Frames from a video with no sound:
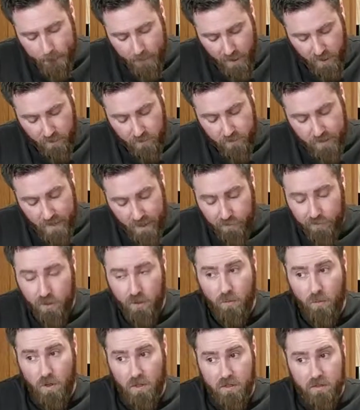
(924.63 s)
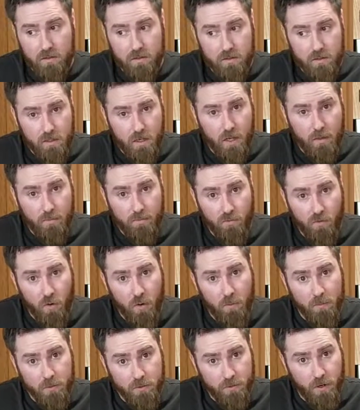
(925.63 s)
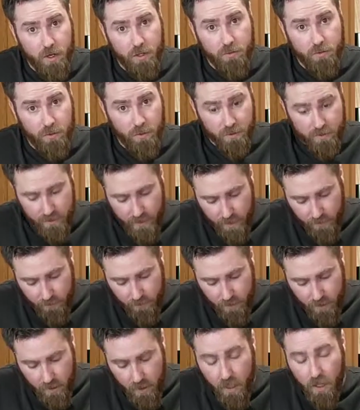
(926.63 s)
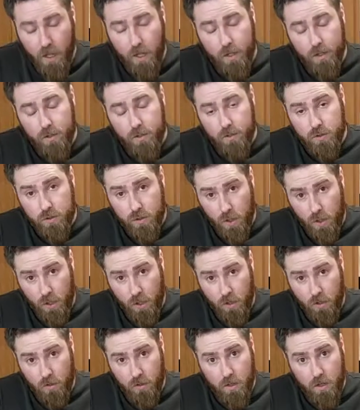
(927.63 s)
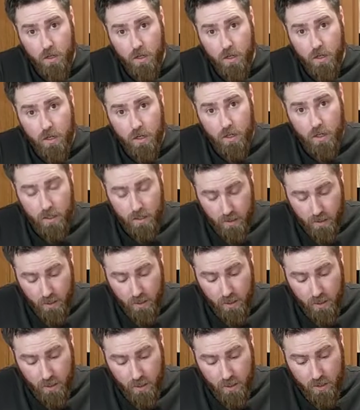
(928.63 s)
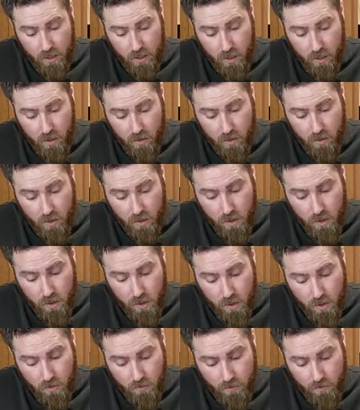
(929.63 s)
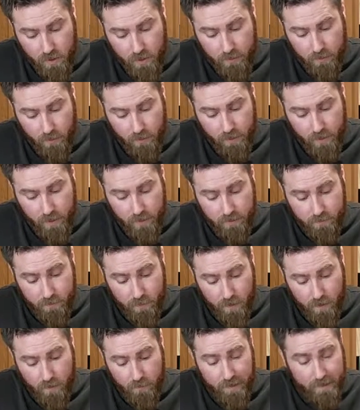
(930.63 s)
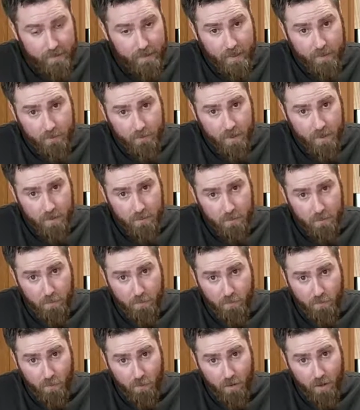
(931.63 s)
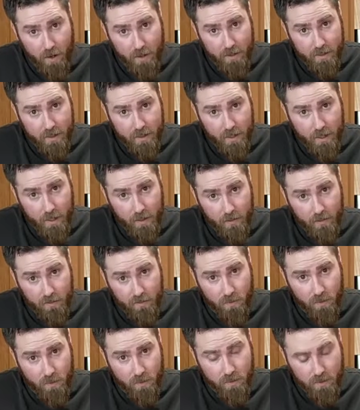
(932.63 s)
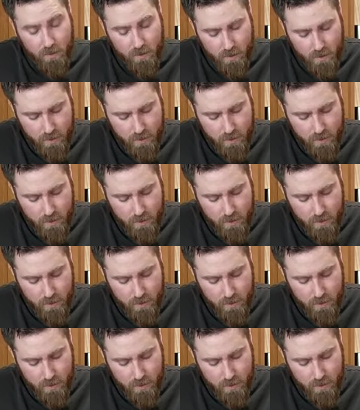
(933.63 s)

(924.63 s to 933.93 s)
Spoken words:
but you definitely want some form of structural integrity. So I'm going to let it go for a couple minutes, probably about 10 minutes before I dig into it.